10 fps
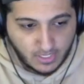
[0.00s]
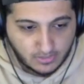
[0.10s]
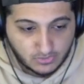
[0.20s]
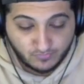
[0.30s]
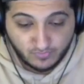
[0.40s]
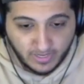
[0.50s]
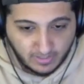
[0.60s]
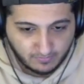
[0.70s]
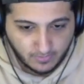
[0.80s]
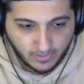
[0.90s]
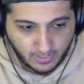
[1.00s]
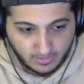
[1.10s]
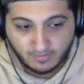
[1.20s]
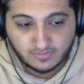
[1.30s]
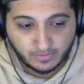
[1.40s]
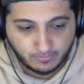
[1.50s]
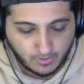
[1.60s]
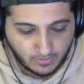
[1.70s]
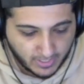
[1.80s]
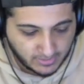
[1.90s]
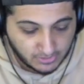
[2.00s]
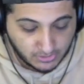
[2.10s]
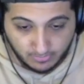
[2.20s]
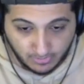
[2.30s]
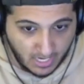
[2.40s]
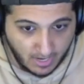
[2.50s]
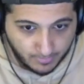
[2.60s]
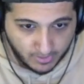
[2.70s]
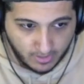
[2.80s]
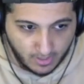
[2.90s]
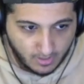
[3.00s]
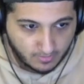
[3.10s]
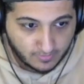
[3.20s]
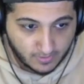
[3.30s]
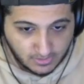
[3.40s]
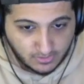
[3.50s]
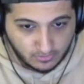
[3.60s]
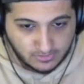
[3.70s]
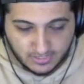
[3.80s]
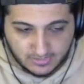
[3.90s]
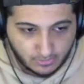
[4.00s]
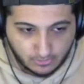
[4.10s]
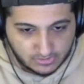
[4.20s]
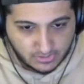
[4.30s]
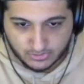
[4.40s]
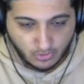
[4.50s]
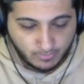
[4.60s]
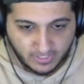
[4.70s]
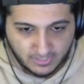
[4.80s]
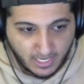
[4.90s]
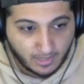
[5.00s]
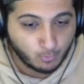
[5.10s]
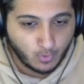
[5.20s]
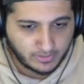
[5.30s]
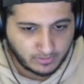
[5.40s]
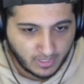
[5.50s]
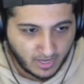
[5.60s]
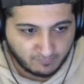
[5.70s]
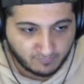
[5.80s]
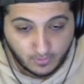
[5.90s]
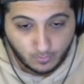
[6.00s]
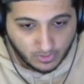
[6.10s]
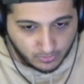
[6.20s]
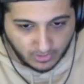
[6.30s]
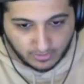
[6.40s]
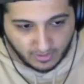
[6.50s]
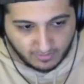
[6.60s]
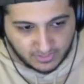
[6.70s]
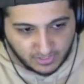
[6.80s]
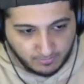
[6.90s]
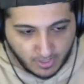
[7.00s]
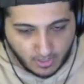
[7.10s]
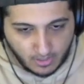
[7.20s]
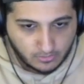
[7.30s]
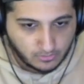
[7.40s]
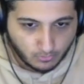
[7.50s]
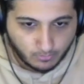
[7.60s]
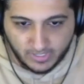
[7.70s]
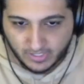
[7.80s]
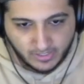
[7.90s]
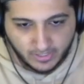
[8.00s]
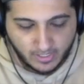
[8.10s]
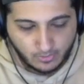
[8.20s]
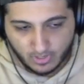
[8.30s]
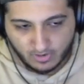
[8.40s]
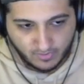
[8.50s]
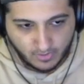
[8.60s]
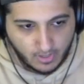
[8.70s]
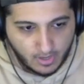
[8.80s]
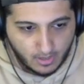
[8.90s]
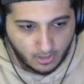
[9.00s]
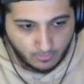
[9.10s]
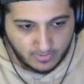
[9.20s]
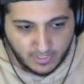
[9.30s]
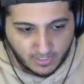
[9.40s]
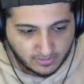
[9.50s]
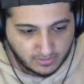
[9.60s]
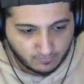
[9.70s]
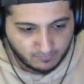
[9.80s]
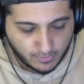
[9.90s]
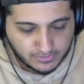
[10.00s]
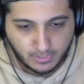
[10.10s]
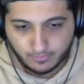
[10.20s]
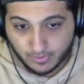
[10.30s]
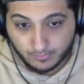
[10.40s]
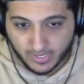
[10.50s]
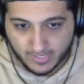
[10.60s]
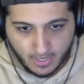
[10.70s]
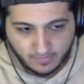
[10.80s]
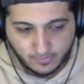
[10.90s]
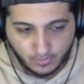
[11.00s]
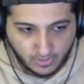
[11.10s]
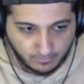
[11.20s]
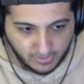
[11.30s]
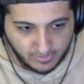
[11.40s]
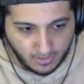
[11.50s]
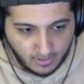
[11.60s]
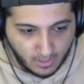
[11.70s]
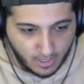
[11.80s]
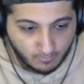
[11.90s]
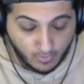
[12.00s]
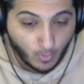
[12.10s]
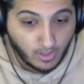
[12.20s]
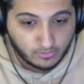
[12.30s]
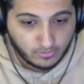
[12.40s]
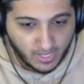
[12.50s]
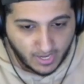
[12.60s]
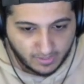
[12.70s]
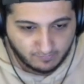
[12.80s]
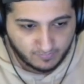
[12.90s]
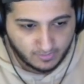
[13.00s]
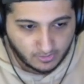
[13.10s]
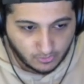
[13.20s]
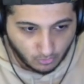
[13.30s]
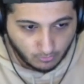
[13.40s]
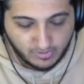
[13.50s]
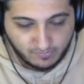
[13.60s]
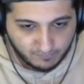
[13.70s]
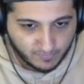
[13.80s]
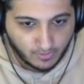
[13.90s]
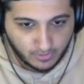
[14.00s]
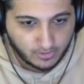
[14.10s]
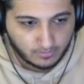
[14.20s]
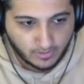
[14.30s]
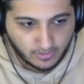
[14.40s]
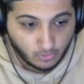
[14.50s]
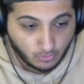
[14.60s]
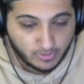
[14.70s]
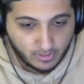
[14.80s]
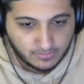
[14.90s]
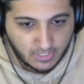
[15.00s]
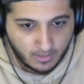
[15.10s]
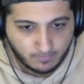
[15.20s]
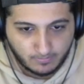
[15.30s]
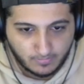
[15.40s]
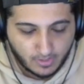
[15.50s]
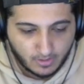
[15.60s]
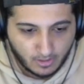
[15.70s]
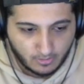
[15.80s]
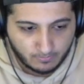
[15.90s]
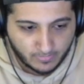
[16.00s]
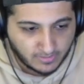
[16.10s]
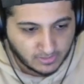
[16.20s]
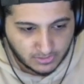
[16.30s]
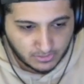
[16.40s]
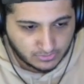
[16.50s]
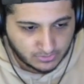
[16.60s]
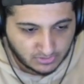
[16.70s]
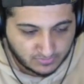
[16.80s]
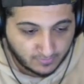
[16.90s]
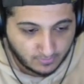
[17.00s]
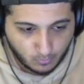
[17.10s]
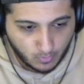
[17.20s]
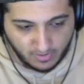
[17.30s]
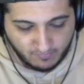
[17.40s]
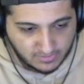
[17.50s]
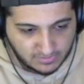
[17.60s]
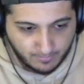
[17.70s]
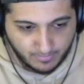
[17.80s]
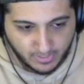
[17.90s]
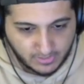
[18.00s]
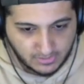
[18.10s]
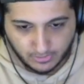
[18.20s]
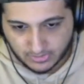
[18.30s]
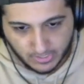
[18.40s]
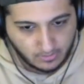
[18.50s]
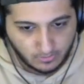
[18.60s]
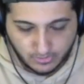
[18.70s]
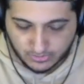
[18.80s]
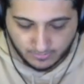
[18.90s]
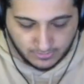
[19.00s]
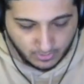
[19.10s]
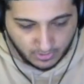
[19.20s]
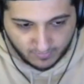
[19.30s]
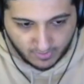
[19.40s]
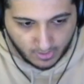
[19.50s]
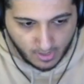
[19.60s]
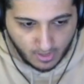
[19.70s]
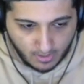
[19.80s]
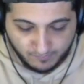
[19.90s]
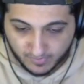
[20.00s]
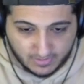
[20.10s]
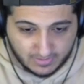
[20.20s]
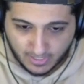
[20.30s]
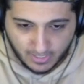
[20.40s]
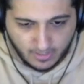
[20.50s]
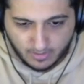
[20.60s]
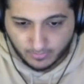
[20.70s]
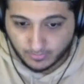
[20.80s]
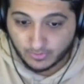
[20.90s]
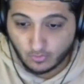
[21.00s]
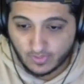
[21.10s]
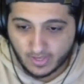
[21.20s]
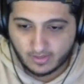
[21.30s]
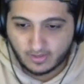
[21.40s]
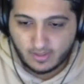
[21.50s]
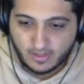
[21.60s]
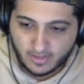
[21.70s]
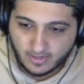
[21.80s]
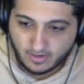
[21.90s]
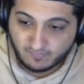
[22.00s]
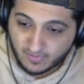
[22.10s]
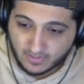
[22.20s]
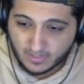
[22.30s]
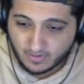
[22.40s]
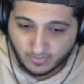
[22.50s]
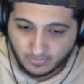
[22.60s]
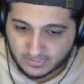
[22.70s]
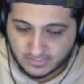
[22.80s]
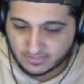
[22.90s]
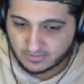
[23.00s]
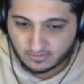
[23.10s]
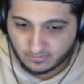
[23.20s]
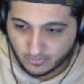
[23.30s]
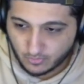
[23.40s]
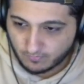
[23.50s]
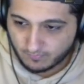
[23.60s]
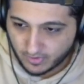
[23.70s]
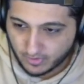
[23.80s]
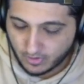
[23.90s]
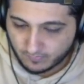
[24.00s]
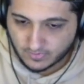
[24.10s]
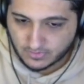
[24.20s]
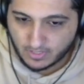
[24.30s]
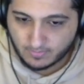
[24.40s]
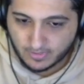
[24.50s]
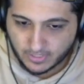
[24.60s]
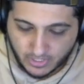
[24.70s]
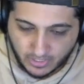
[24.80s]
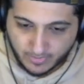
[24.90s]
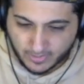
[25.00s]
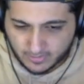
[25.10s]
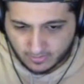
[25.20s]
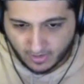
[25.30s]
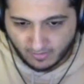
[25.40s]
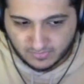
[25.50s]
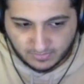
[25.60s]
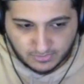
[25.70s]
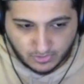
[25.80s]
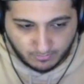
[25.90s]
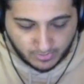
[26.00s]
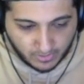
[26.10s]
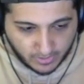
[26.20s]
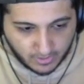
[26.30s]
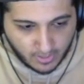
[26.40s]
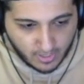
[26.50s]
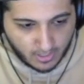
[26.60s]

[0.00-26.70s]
So if you're making like a live stream about like a searchable topic, there's a good chance that you're just going to show up on the top while you're live. And then when you end your live stream, you'll be hidden again or whatever. Um, and then like the videos that already rank higher than you are going to be there. But while you're live, you'll be very like, you'll be up top um, in the search results for whatever the topic is in your title or description or whatever. I feel like not a lot of people know that. And I feel like a lot of people just do a very awful job at like trying to make their live streams look appealing.